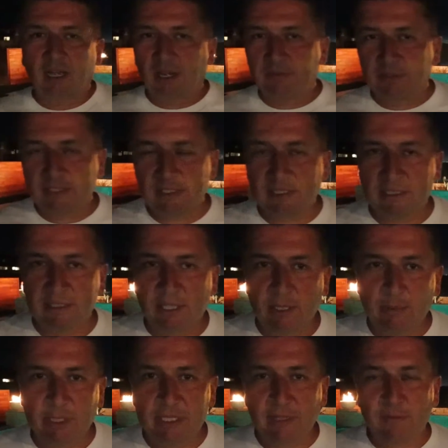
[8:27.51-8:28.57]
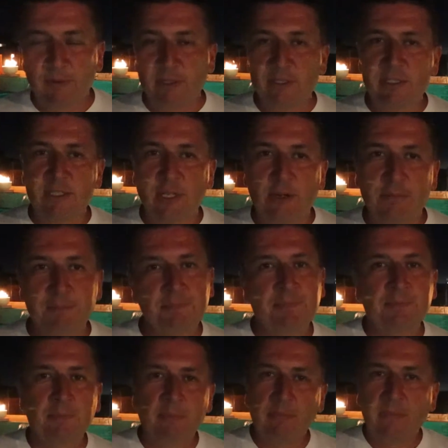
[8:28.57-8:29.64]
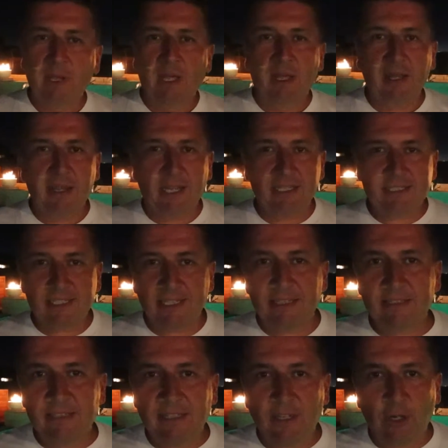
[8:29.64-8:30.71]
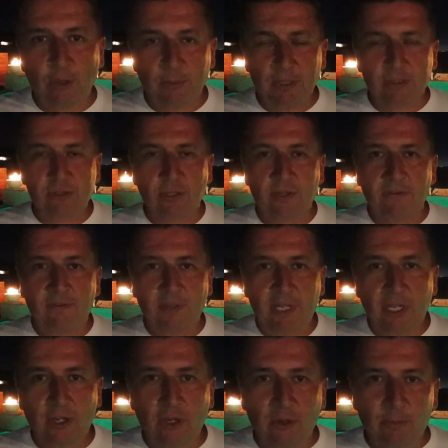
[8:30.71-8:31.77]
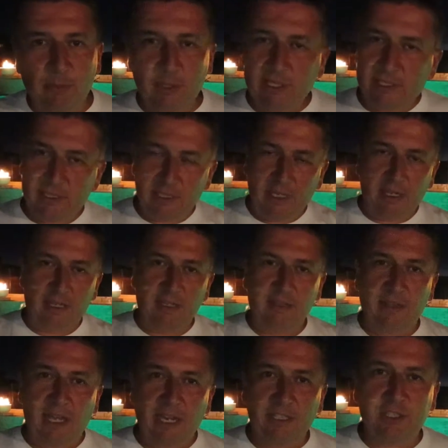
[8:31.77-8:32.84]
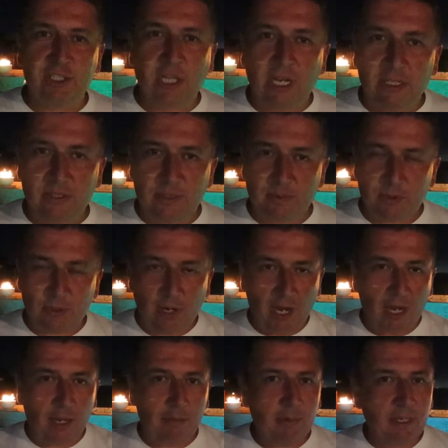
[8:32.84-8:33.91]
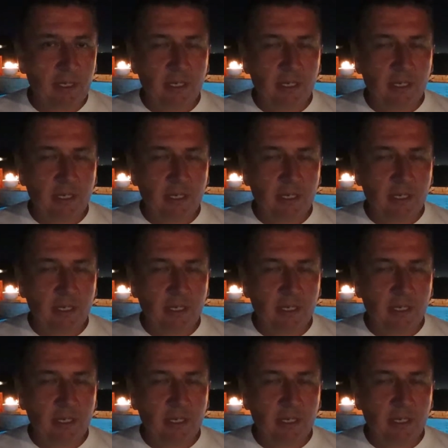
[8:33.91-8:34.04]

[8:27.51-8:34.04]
obviously it's going to be different. So that's it. Hope you enjoyed the video. Please like, share, subscribe.